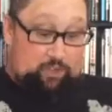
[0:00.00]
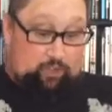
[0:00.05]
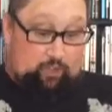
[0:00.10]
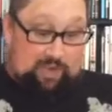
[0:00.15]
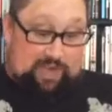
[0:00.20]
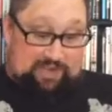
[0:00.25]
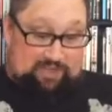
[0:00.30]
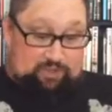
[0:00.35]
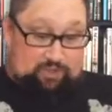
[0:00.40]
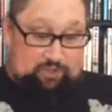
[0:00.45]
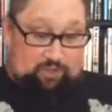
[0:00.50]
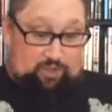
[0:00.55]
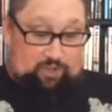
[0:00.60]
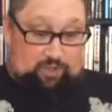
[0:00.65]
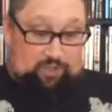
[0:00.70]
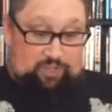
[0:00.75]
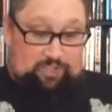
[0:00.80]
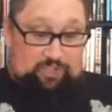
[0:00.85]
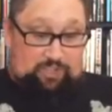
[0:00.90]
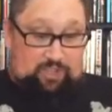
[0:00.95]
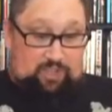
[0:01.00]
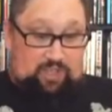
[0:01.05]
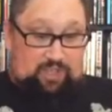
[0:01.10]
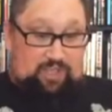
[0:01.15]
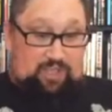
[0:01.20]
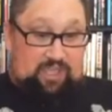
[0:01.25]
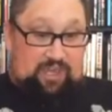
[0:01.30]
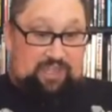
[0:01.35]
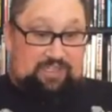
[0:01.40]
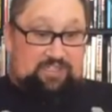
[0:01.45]
director, it looks
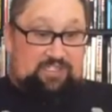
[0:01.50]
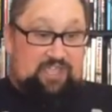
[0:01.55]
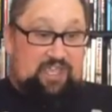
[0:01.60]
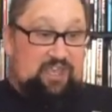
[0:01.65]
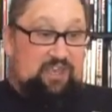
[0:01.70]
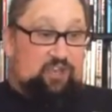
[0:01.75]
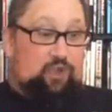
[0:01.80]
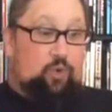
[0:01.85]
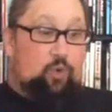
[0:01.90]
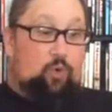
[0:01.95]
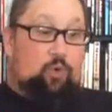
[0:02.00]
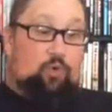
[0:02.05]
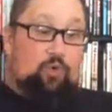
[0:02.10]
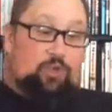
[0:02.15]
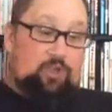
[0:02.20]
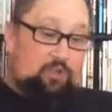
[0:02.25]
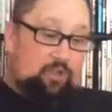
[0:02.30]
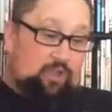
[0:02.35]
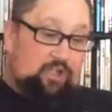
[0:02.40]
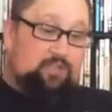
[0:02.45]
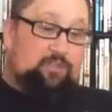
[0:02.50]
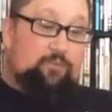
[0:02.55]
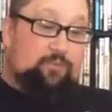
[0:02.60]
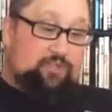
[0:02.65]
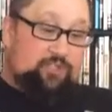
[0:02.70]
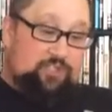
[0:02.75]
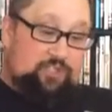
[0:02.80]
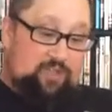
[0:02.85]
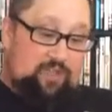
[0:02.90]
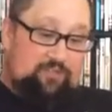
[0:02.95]
like. And it's in a cool
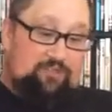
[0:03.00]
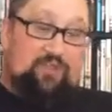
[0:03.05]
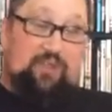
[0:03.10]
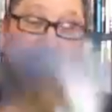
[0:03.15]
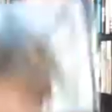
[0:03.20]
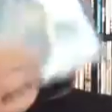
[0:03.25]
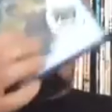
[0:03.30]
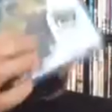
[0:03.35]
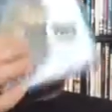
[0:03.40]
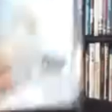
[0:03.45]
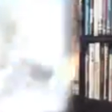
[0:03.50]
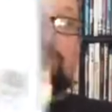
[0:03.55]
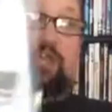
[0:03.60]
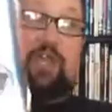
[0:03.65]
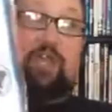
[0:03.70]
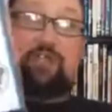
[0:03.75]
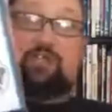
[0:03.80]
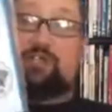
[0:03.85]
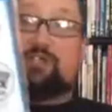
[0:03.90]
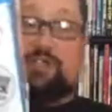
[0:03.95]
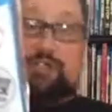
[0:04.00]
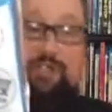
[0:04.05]
collectible sleeve here, as you can